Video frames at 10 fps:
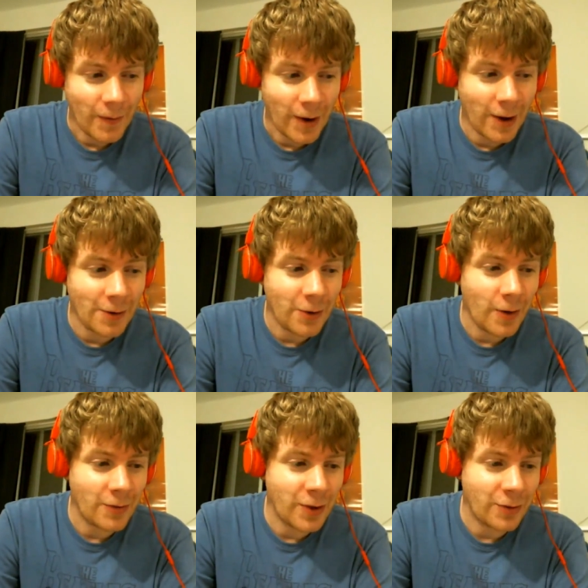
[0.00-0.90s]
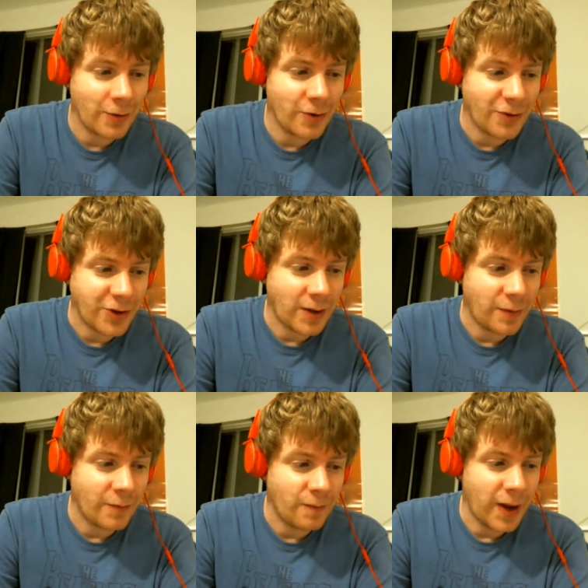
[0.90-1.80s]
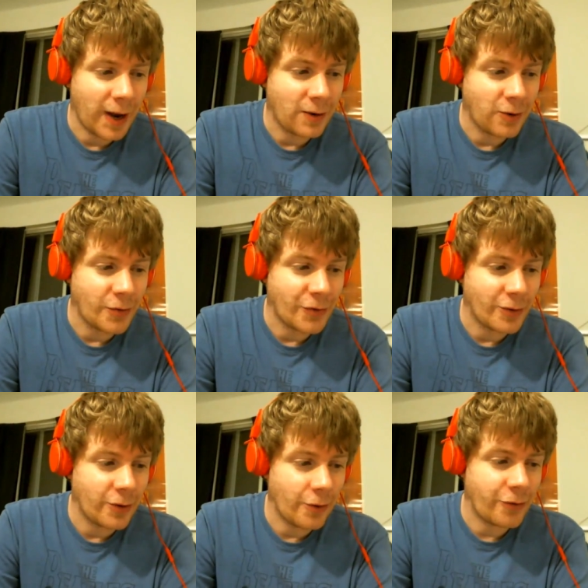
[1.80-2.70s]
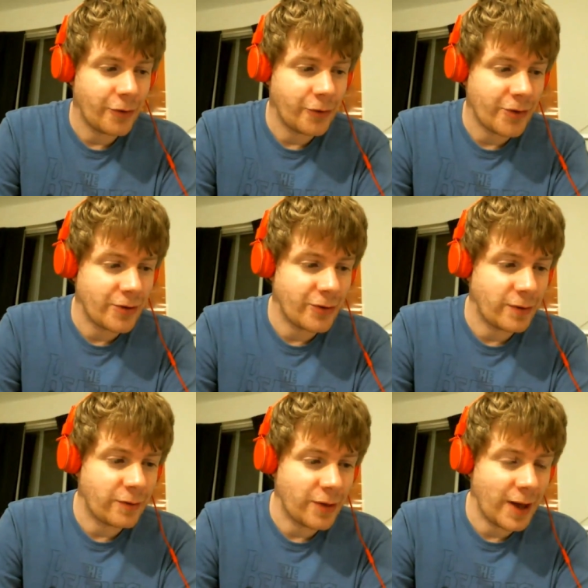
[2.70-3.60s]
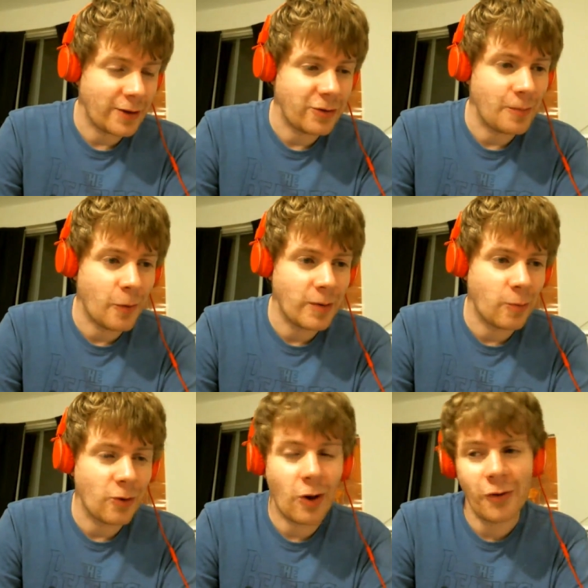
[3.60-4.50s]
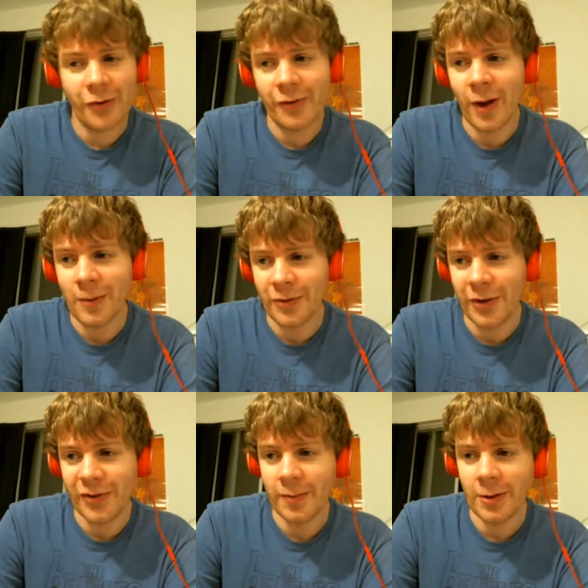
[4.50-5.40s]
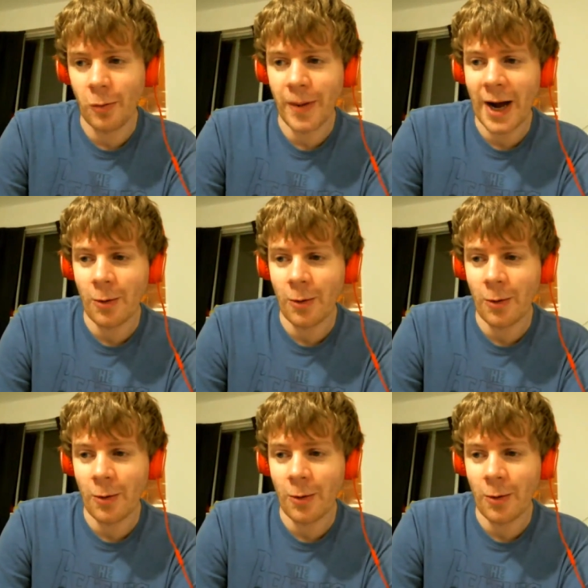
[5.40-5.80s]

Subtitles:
So I don't know. I think there is a type of man who is a little too sensitive to that, to the point where it almost does seem a little